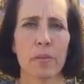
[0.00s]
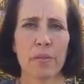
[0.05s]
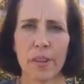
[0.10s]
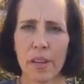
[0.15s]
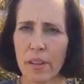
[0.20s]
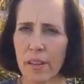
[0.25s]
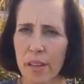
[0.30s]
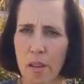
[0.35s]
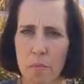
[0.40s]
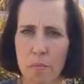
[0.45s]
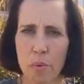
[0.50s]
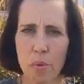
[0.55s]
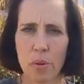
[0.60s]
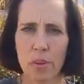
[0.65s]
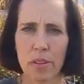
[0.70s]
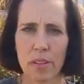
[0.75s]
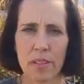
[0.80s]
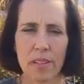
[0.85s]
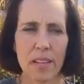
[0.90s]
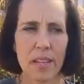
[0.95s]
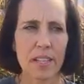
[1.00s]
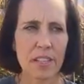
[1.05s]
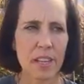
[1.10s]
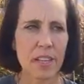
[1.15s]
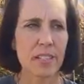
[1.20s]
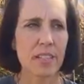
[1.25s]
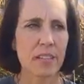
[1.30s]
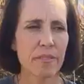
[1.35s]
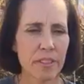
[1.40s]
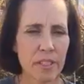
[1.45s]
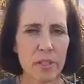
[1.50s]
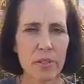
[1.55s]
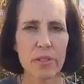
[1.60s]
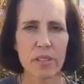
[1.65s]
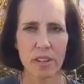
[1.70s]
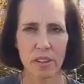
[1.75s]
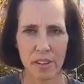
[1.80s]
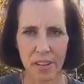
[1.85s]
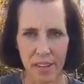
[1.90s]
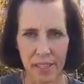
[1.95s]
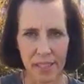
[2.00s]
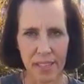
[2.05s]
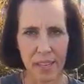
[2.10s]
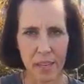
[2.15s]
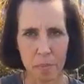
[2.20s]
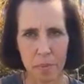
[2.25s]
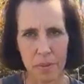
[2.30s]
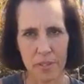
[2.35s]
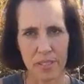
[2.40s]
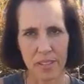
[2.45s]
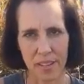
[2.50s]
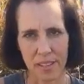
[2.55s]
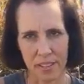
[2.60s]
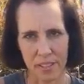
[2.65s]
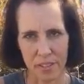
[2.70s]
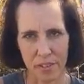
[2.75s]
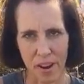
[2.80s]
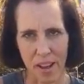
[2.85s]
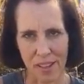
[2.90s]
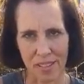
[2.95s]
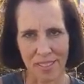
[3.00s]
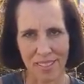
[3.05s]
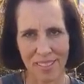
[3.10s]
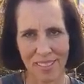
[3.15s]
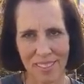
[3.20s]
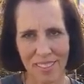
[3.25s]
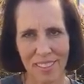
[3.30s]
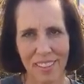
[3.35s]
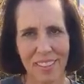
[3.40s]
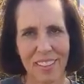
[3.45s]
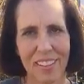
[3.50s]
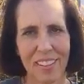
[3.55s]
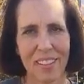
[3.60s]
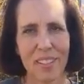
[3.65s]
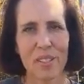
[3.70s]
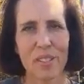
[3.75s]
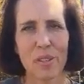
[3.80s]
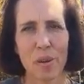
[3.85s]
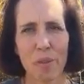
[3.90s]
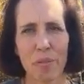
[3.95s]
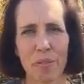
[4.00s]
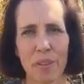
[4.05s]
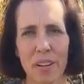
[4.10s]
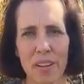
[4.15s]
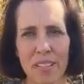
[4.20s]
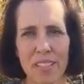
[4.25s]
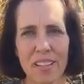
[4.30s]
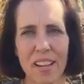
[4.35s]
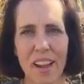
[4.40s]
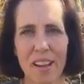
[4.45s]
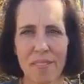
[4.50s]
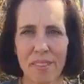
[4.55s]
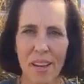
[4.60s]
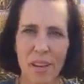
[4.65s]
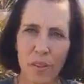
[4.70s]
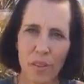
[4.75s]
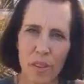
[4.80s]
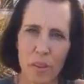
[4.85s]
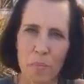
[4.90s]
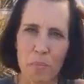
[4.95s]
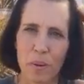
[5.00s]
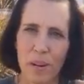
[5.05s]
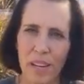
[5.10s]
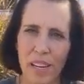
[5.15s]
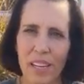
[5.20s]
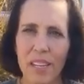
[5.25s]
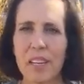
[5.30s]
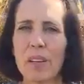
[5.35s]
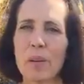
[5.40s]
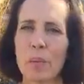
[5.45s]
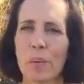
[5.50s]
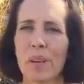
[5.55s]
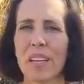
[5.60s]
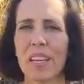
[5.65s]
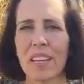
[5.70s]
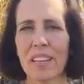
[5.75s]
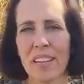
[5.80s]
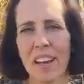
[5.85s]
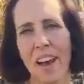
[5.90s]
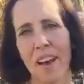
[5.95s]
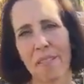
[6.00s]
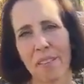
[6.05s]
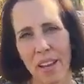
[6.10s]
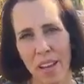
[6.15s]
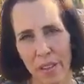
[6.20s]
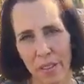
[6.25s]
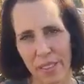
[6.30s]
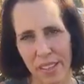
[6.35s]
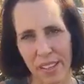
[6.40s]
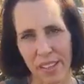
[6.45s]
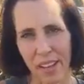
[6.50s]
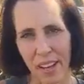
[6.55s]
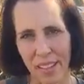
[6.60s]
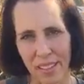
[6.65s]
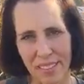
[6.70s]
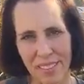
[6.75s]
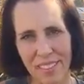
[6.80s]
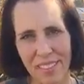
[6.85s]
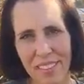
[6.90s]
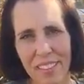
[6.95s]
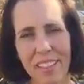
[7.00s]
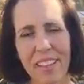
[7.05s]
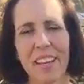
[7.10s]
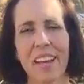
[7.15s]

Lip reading: very important. Digestive issues are 98% stress. So for us to have a healthy brain, we need to have a healthy gut,